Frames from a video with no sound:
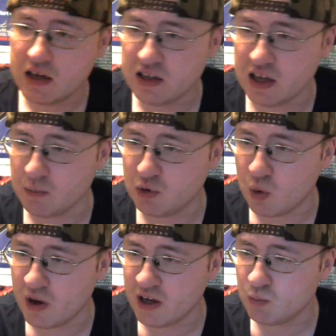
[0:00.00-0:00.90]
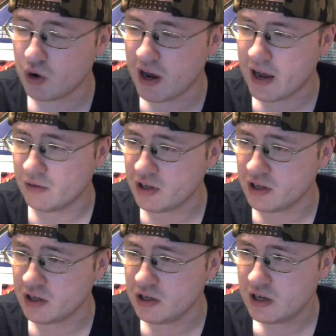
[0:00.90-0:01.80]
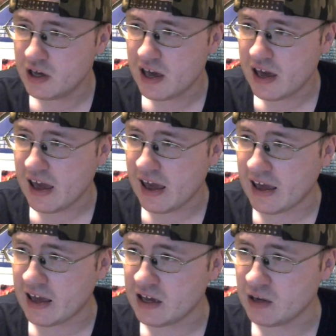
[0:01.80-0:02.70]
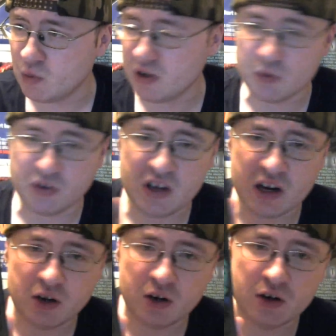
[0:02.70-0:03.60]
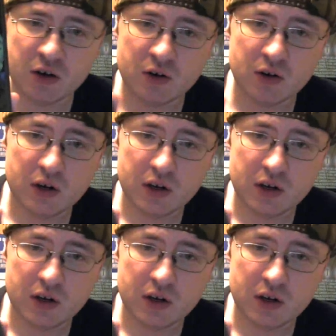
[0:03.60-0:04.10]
named Dwayne Bradley and when he was younger,